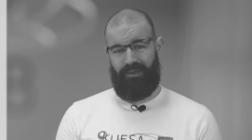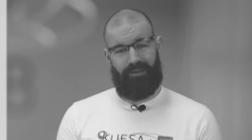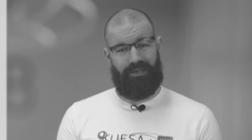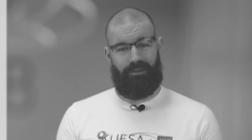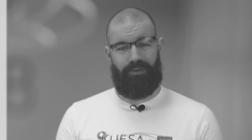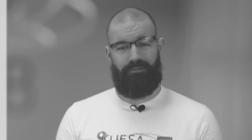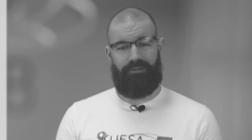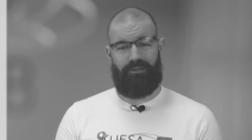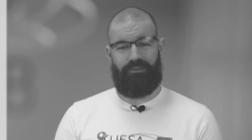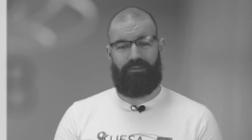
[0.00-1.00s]
Academy
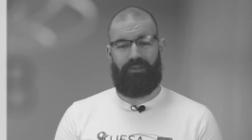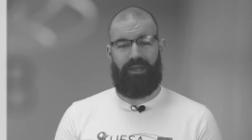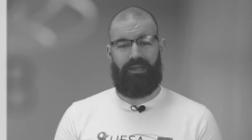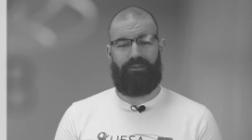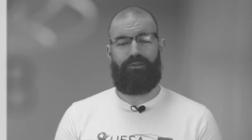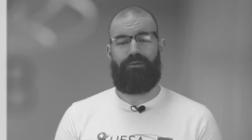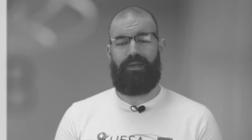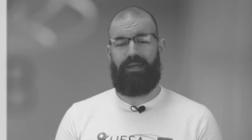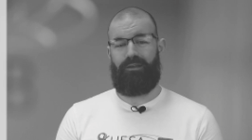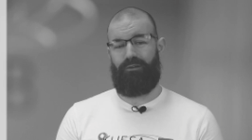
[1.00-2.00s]
features a
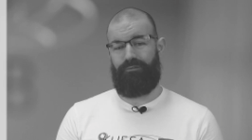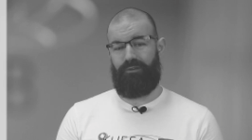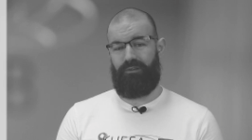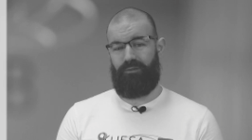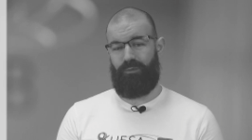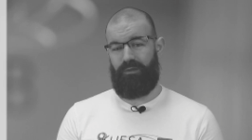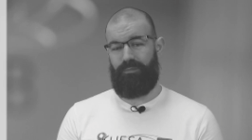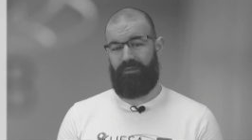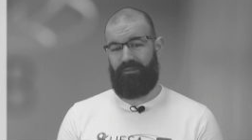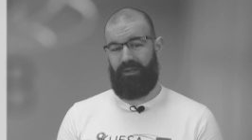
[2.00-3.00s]
two-day conference
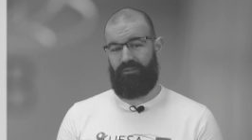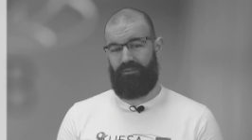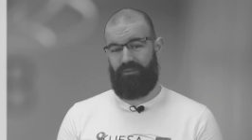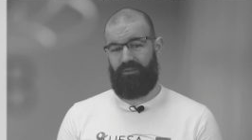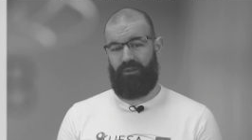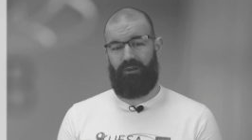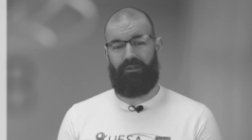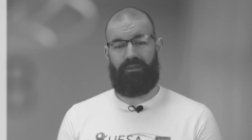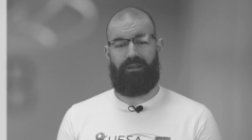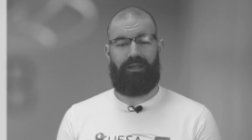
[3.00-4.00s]
with presentations
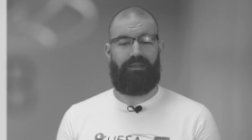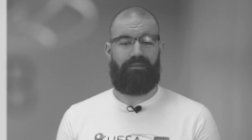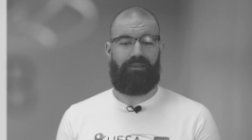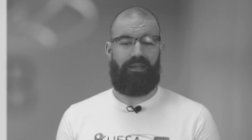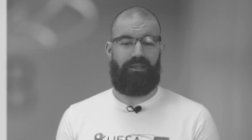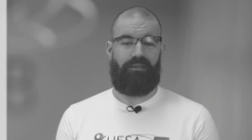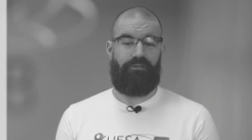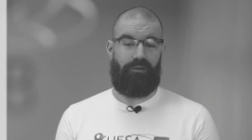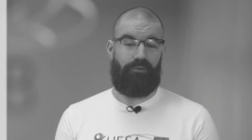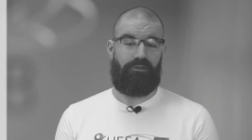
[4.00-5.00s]
on the latest K D E
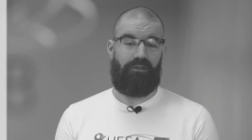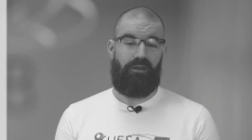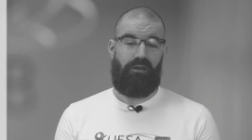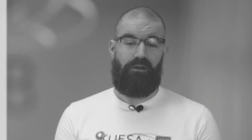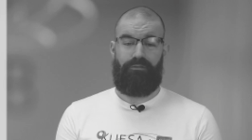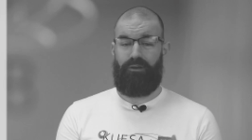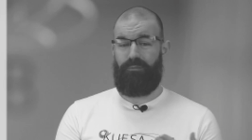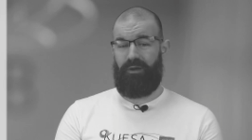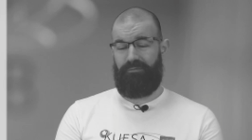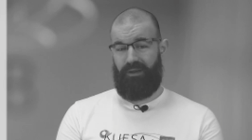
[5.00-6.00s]
developments,
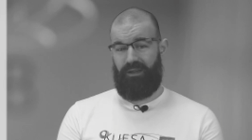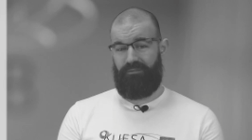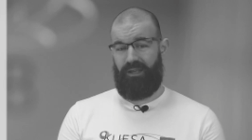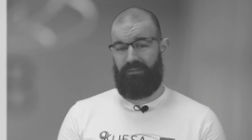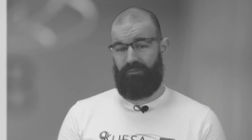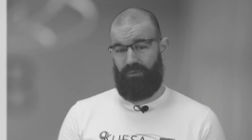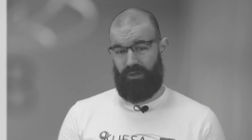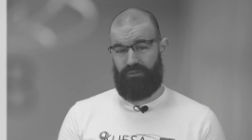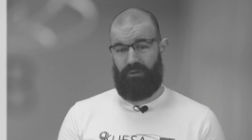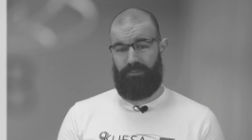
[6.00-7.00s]
followed by five days of
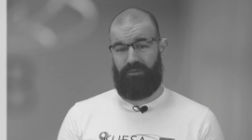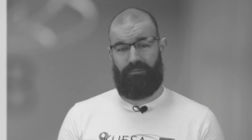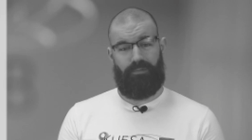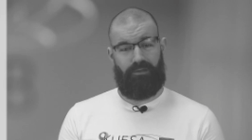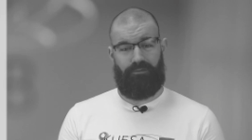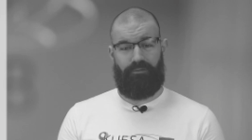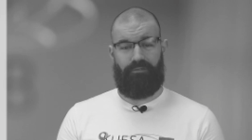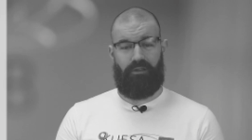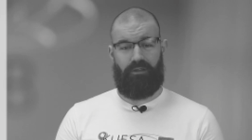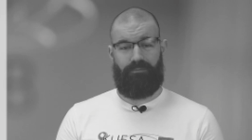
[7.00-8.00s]
workshops, birds of a
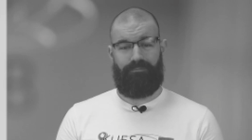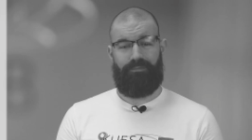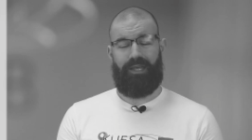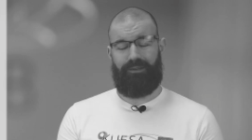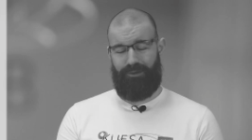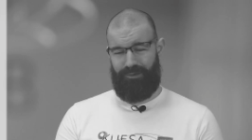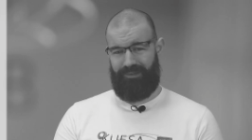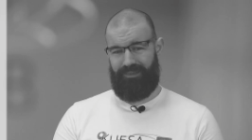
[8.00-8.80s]
feather, and coding